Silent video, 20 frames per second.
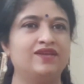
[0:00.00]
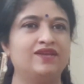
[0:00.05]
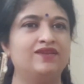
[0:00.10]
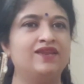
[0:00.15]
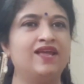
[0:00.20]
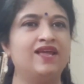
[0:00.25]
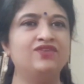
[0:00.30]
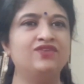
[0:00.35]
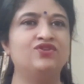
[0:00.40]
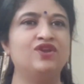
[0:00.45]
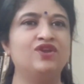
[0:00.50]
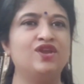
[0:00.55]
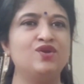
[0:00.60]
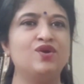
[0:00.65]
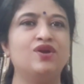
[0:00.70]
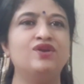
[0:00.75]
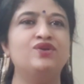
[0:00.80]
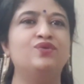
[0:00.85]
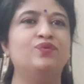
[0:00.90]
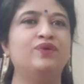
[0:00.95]
naturally you
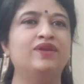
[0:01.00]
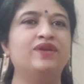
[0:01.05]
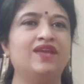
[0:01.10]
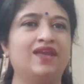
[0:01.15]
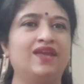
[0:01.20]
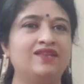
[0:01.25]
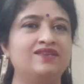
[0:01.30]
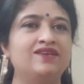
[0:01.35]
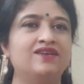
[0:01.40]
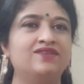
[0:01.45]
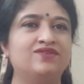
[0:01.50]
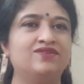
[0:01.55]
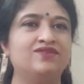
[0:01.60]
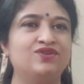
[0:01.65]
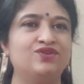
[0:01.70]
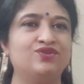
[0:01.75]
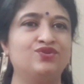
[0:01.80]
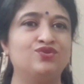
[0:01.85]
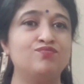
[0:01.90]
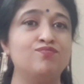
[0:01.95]
are doing
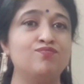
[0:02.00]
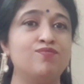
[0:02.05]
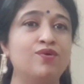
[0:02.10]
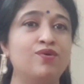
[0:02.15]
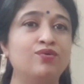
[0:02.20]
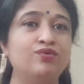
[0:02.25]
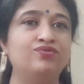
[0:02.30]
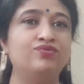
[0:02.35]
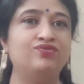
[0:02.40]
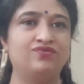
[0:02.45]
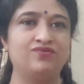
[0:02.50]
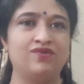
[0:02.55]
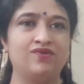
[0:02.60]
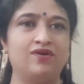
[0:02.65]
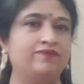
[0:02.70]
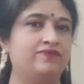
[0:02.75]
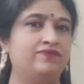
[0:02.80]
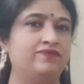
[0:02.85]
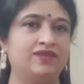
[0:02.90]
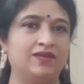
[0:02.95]
injustice to both
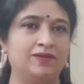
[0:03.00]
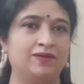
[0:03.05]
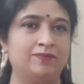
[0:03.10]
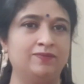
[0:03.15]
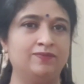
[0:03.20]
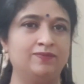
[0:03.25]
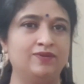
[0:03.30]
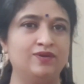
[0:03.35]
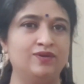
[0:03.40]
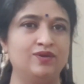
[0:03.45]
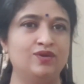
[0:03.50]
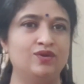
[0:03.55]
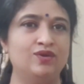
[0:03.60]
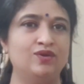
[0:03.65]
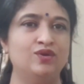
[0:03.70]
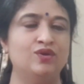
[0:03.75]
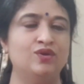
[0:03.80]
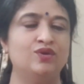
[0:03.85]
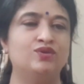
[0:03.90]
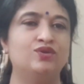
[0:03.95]
of them.
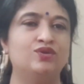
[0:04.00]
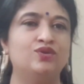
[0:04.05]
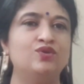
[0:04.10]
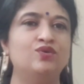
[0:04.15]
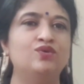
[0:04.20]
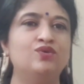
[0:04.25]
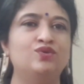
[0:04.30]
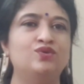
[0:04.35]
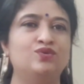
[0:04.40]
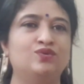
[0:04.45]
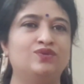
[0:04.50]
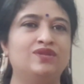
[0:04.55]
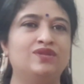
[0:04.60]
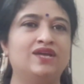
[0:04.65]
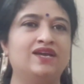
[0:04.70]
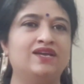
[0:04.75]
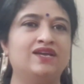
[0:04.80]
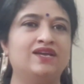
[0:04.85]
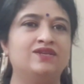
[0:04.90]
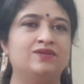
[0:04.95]
So don't do
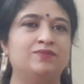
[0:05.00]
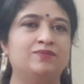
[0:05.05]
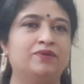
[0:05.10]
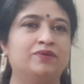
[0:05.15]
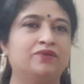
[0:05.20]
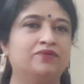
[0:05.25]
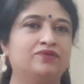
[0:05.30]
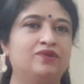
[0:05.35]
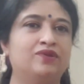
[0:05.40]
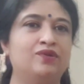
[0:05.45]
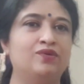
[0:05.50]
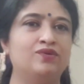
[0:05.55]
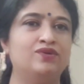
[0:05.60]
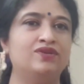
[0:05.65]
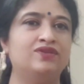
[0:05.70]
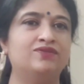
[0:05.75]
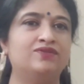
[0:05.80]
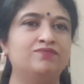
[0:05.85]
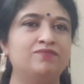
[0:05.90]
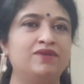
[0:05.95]
that, because
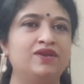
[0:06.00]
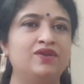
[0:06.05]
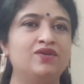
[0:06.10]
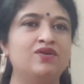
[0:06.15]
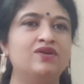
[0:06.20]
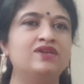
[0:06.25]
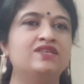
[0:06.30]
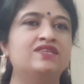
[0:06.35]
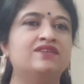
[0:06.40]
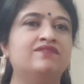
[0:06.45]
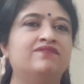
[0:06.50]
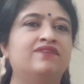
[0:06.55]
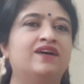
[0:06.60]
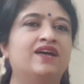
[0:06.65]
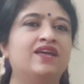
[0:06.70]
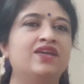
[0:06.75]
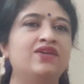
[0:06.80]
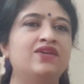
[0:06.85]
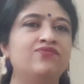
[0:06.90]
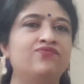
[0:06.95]
lotus may not
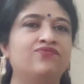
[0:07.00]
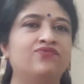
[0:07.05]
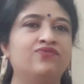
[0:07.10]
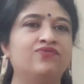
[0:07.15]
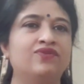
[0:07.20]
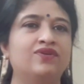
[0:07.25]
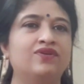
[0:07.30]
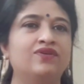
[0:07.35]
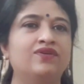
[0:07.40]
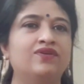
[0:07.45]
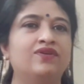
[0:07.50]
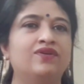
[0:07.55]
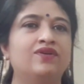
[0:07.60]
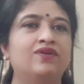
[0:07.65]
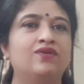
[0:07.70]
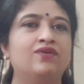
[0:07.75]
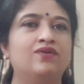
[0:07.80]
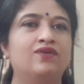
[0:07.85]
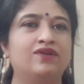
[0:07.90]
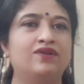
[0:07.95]
survive
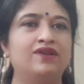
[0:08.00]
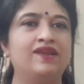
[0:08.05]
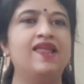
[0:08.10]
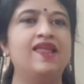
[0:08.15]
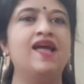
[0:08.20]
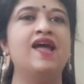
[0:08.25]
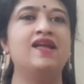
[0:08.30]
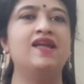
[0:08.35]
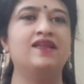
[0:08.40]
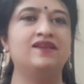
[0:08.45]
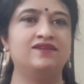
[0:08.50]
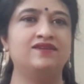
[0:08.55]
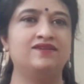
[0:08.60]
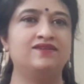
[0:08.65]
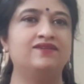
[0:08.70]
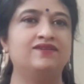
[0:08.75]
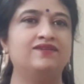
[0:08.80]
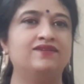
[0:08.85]
on land,